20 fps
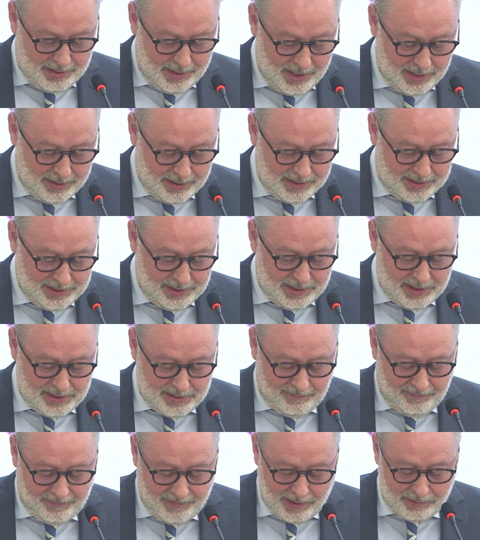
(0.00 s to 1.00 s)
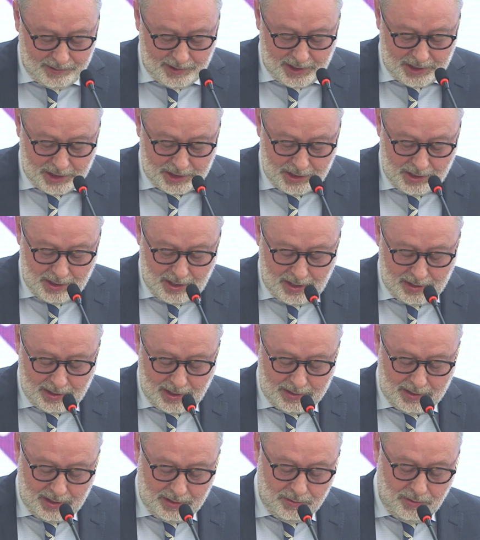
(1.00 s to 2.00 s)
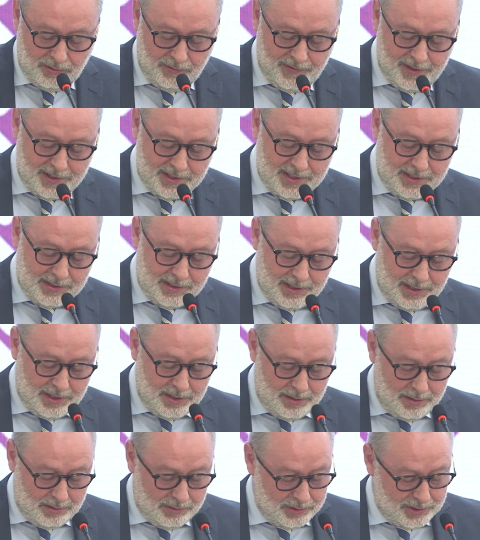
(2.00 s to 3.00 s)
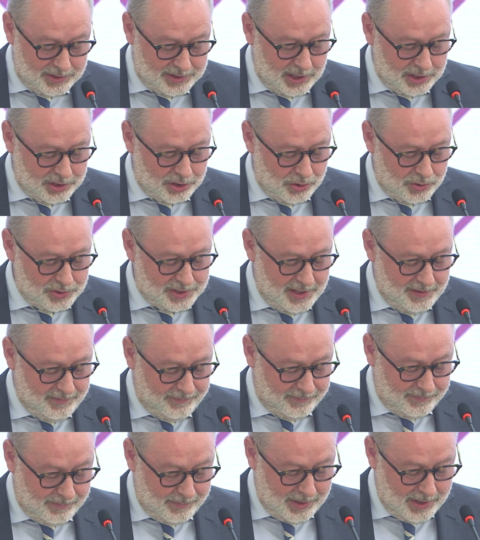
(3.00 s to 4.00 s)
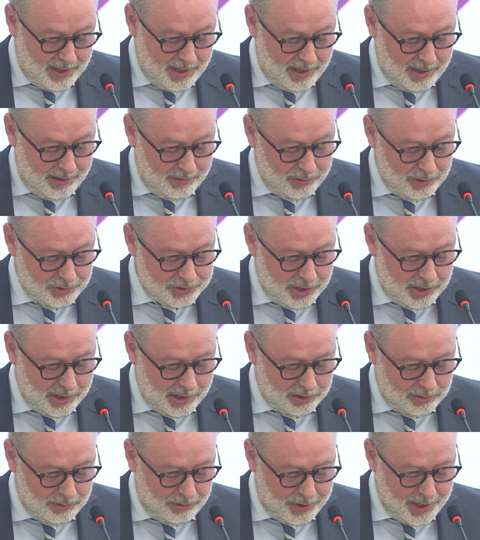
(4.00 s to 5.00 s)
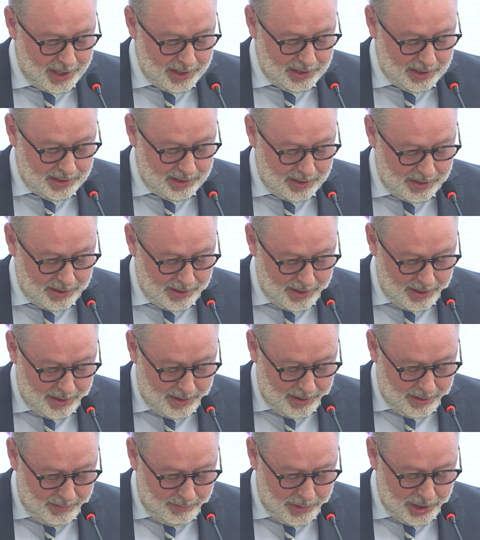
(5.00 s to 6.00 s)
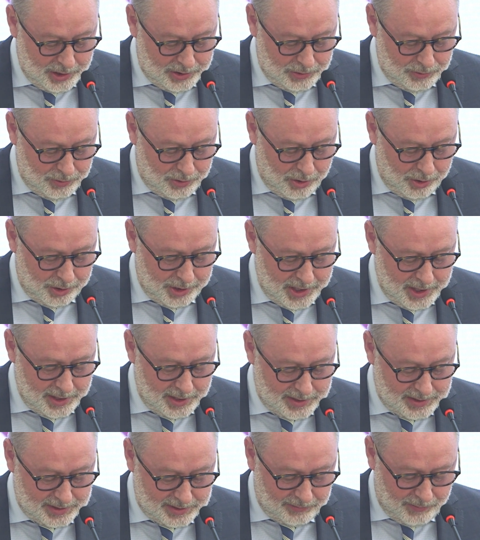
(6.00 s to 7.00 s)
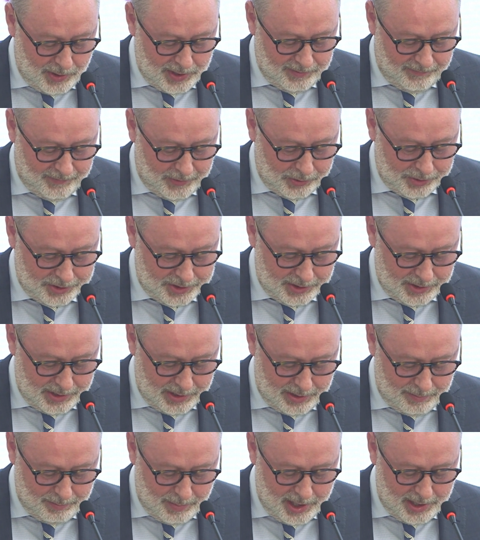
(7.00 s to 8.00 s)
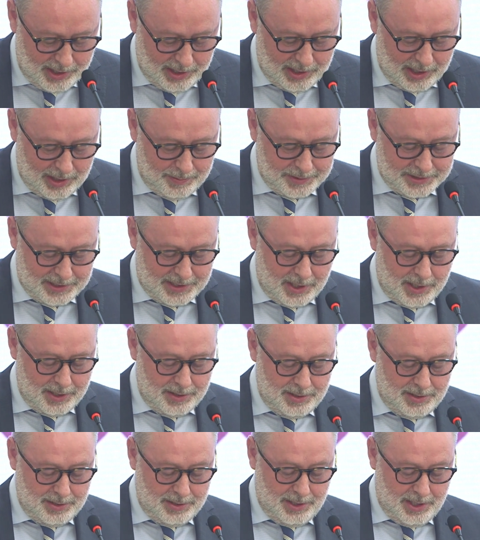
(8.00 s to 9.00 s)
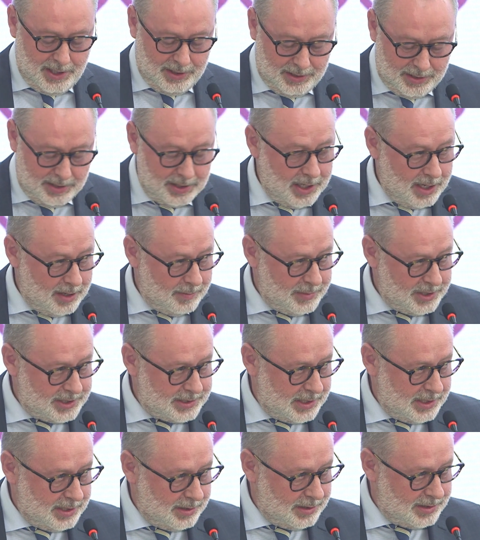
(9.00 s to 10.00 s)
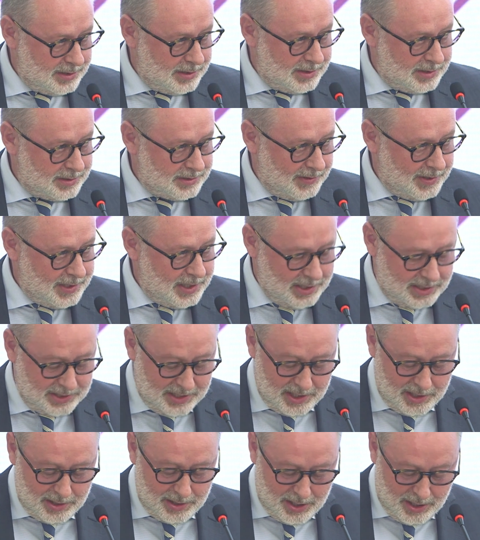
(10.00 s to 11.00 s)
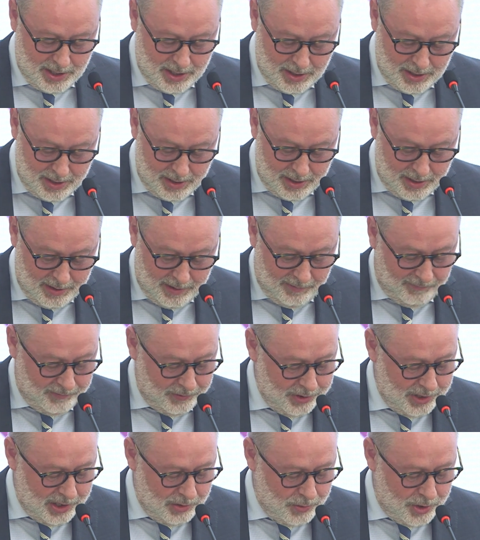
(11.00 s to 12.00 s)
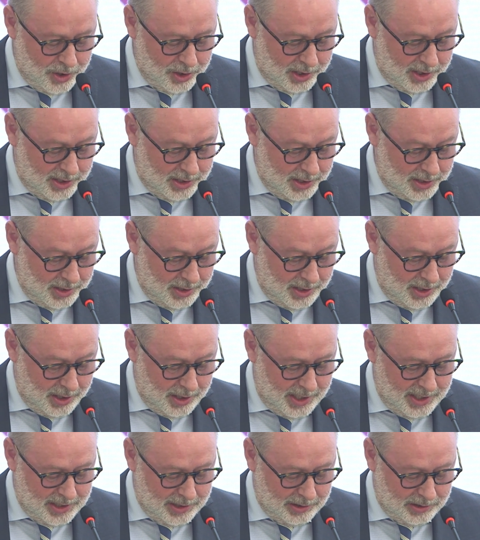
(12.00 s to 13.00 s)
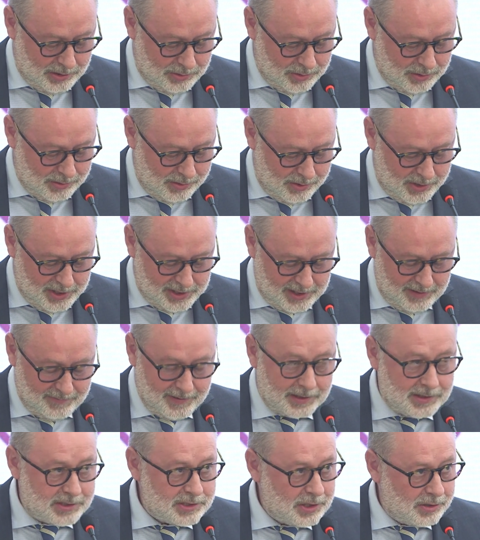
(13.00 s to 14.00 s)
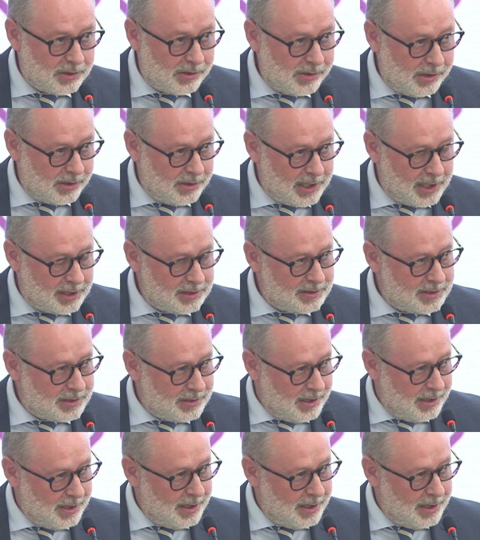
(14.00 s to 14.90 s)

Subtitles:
at the Citizen Foundation and at the University of Saint Joseph. I would also like to thank my two colleagues, Sven Vrolsen and Mari Grepstad at the embassy, Sven is here, for their work leading to this event. So that